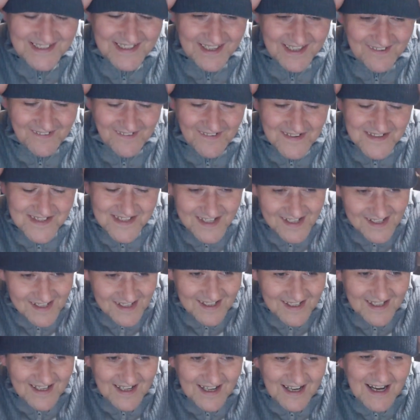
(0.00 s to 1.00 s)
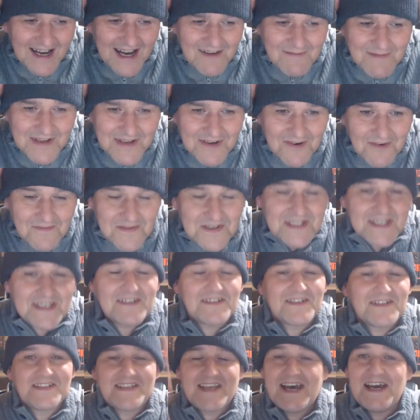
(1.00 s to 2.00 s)
chaos. I mean, obviously
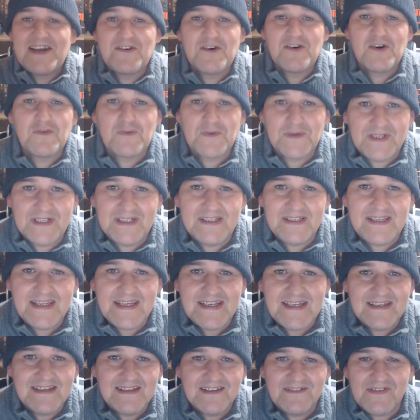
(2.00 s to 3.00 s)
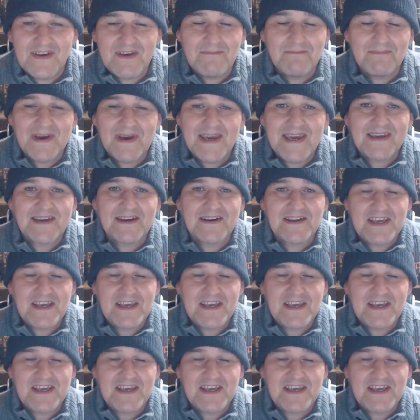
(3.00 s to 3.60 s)
it started off with Dean, the vaping biker.